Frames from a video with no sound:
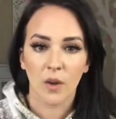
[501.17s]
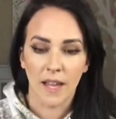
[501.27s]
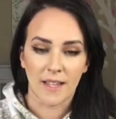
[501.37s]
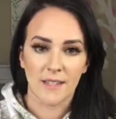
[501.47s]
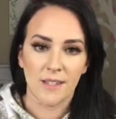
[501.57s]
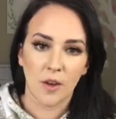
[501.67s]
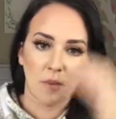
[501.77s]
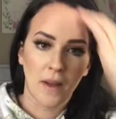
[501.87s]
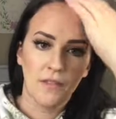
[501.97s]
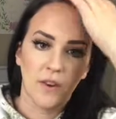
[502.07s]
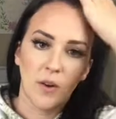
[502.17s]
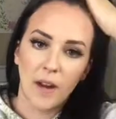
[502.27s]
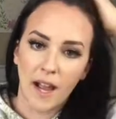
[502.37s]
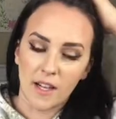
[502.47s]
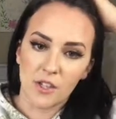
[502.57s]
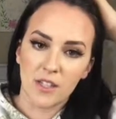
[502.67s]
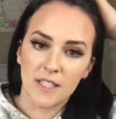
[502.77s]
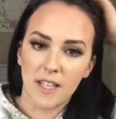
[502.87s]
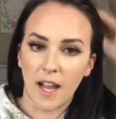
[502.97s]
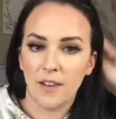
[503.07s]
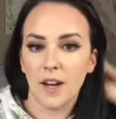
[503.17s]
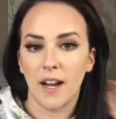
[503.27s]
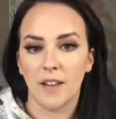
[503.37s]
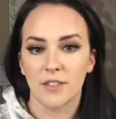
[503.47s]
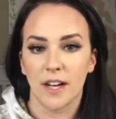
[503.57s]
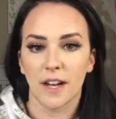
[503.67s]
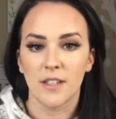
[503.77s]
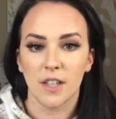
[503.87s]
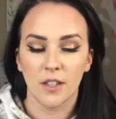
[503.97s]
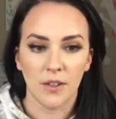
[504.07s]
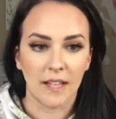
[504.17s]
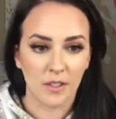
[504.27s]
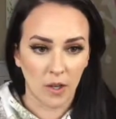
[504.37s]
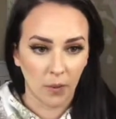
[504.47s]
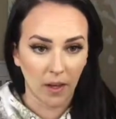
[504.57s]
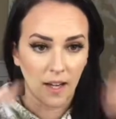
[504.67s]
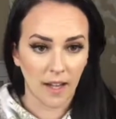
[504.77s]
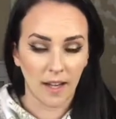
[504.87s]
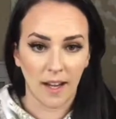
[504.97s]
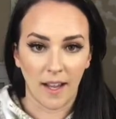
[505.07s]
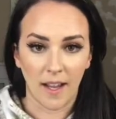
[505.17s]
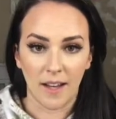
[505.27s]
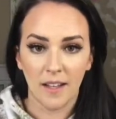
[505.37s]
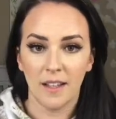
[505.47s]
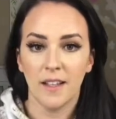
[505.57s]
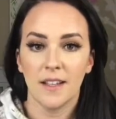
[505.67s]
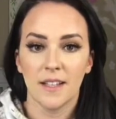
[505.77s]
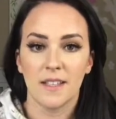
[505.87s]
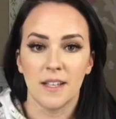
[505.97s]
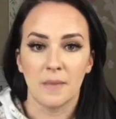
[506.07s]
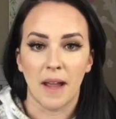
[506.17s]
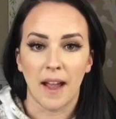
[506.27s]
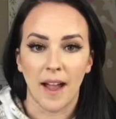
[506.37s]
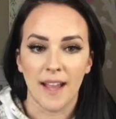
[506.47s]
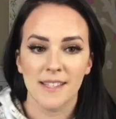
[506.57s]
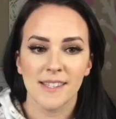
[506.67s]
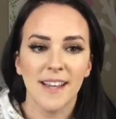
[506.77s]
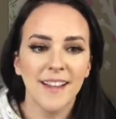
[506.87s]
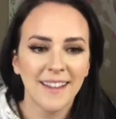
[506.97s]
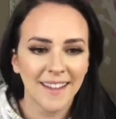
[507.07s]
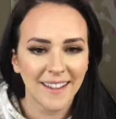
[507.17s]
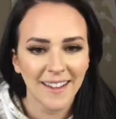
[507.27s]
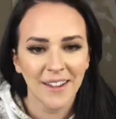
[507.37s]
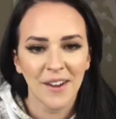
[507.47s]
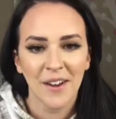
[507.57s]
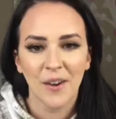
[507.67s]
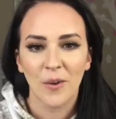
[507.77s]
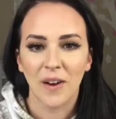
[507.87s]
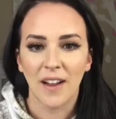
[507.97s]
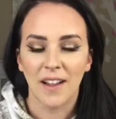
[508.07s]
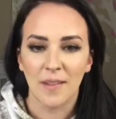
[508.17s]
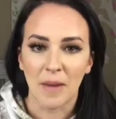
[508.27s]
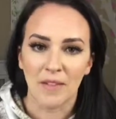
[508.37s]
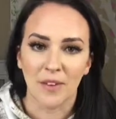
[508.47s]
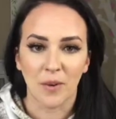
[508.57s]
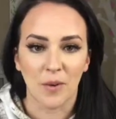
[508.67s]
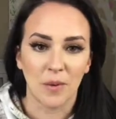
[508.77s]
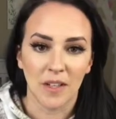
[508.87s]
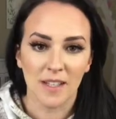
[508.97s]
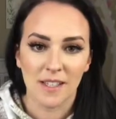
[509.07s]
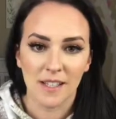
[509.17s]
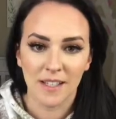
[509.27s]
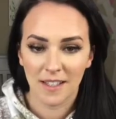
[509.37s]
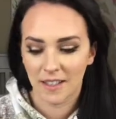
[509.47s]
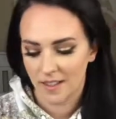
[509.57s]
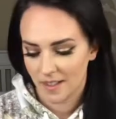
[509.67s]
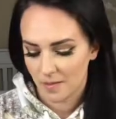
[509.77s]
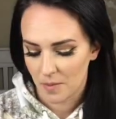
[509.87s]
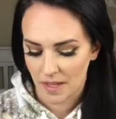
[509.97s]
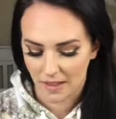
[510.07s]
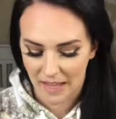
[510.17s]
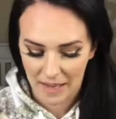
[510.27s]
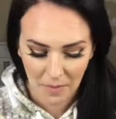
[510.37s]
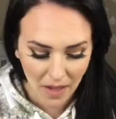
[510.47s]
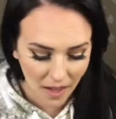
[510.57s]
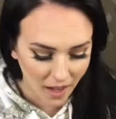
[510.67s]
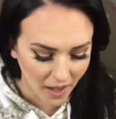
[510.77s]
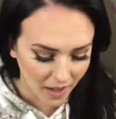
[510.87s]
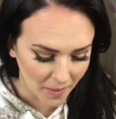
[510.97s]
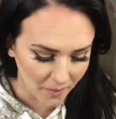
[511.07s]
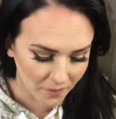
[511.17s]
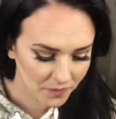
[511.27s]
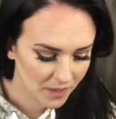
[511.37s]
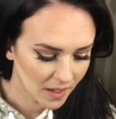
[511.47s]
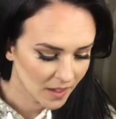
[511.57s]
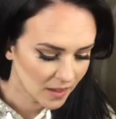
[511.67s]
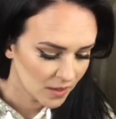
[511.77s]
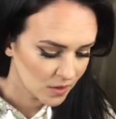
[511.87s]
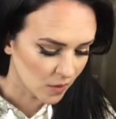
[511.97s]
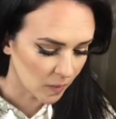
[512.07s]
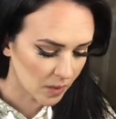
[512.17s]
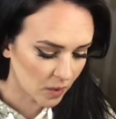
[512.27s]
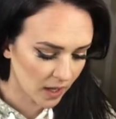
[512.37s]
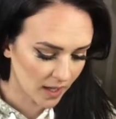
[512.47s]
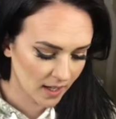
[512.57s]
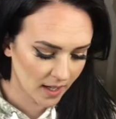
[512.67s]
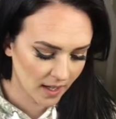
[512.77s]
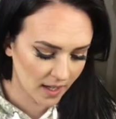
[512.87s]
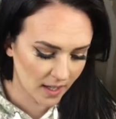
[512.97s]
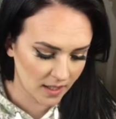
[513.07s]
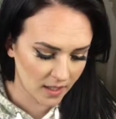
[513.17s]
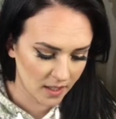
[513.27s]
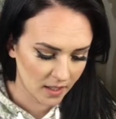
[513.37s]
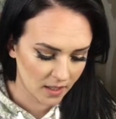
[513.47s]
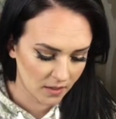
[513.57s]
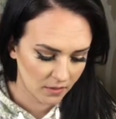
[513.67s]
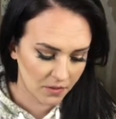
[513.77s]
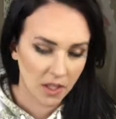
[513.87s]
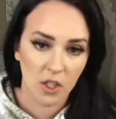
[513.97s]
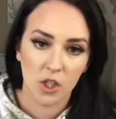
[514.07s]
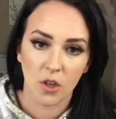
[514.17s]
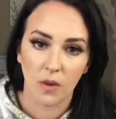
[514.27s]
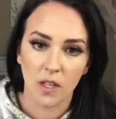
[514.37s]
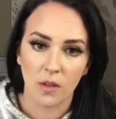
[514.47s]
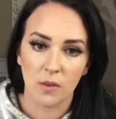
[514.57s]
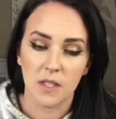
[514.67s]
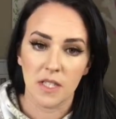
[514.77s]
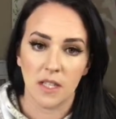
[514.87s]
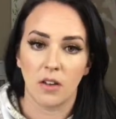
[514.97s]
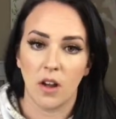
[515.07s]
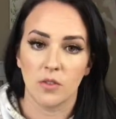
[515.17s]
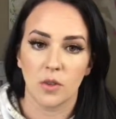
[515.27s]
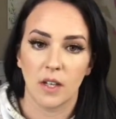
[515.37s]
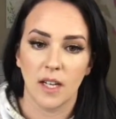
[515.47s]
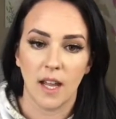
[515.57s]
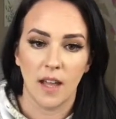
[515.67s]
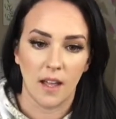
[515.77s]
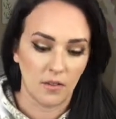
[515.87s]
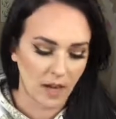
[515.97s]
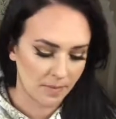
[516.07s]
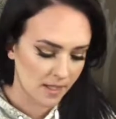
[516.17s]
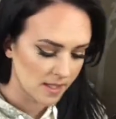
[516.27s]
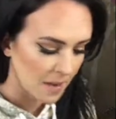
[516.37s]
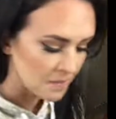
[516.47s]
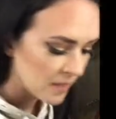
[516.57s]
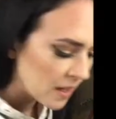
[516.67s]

Okay, so my phone actually died right after I got done doing that, so I went ahead and did my eyes while my phone was being lame. So now I'm going to go ahead and finish showing you detail contouring and wrap this up.